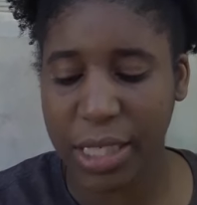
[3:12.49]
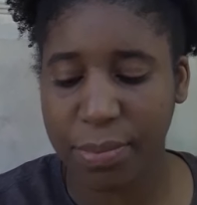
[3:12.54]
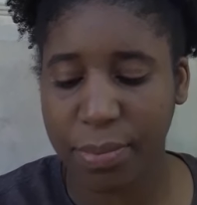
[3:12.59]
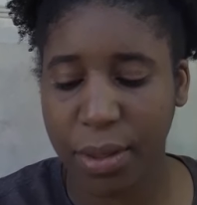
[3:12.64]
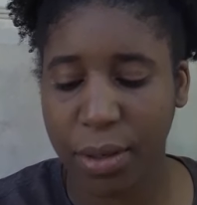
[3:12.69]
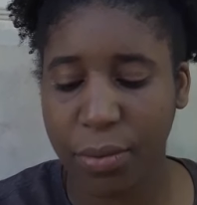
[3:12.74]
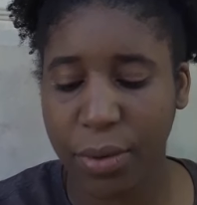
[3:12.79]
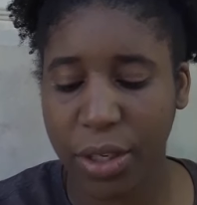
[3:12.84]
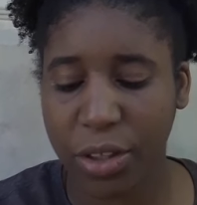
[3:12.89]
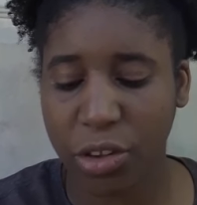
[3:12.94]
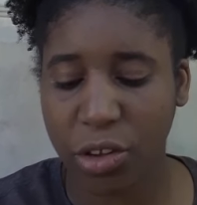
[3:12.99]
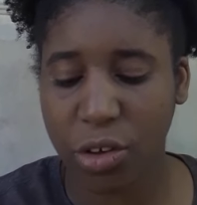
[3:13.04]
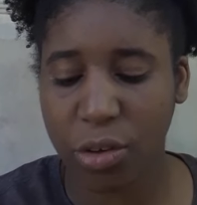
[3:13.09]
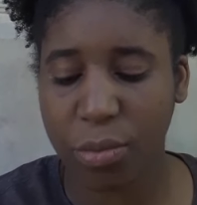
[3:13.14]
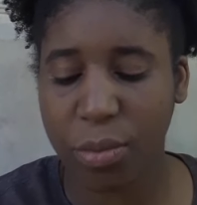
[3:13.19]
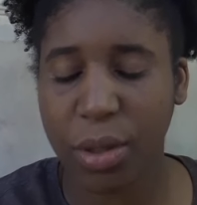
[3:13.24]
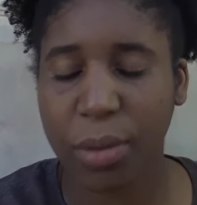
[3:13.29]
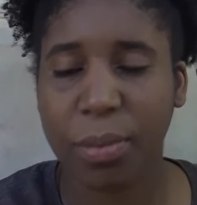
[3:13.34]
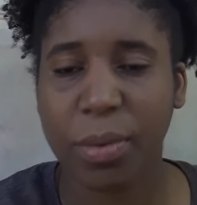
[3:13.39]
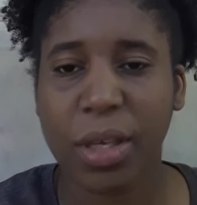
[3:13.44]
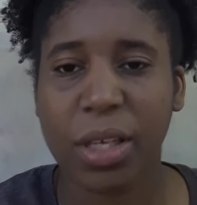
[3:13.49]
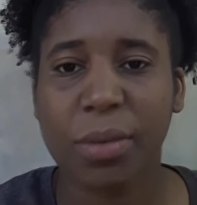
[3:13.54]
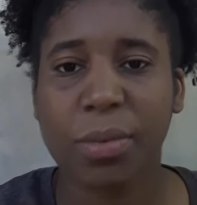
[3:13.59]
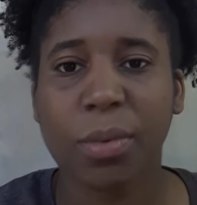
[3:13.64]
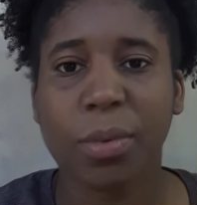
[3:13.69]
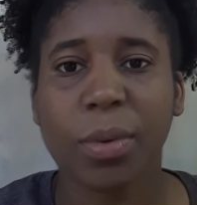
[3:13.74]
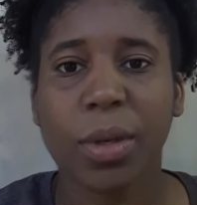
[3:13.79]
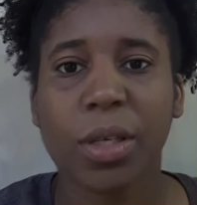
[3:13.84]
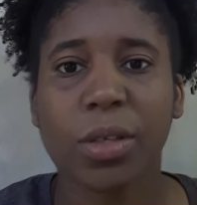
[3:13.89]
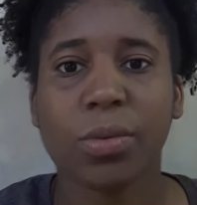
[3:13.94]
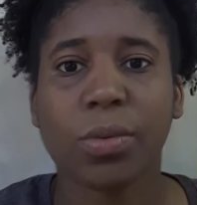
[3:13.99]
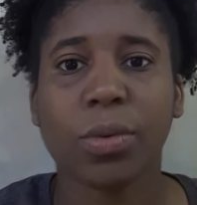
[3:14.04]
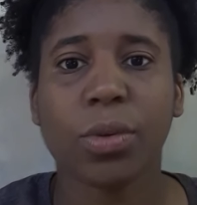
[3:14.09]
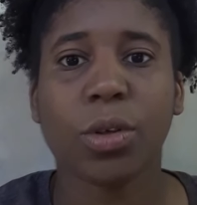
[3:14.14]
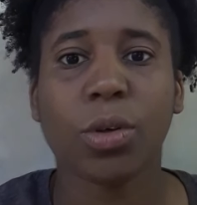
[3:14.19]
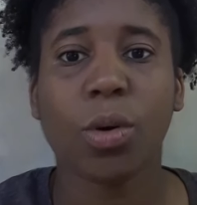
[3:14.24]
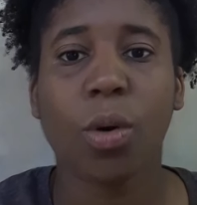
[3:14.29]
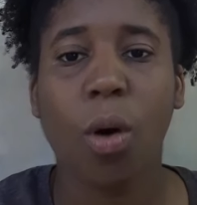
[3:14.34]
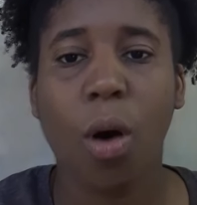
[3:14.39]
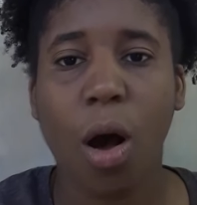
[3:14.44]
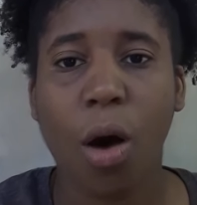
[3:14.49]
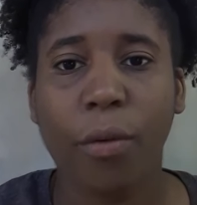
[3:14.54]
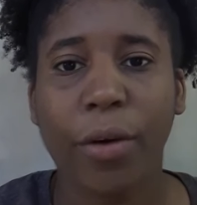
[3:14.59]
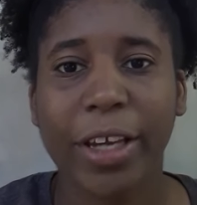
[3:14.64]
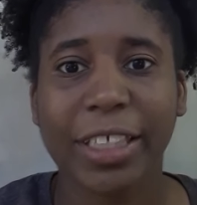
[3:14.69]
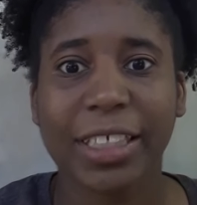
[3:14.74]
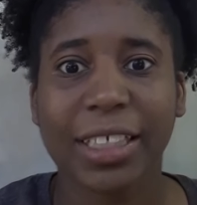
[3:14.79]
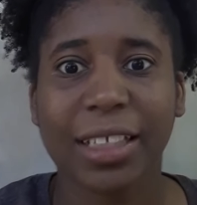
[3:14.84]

be with you, and be peace with you always."